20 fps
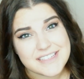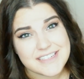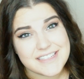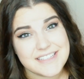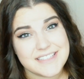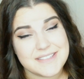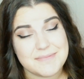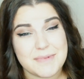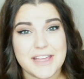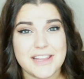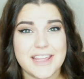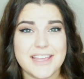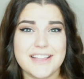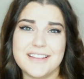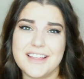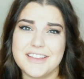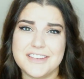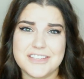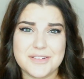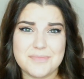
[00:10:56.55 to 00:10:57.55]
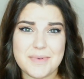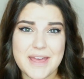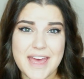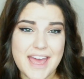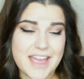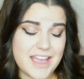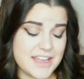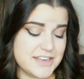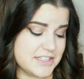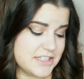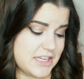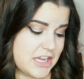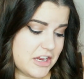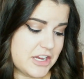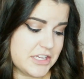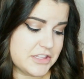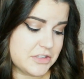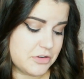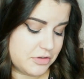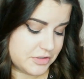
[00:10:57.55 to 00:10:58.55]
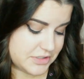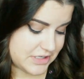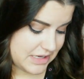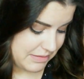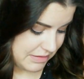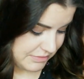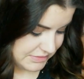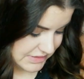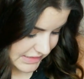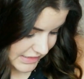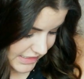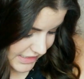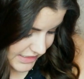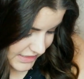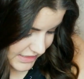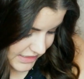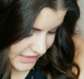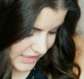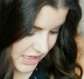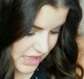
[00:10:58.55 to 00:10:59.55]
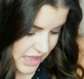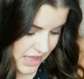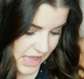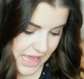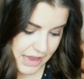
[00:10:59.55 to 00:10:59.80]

It is my like London bag. I did carry it the whole time I was in London.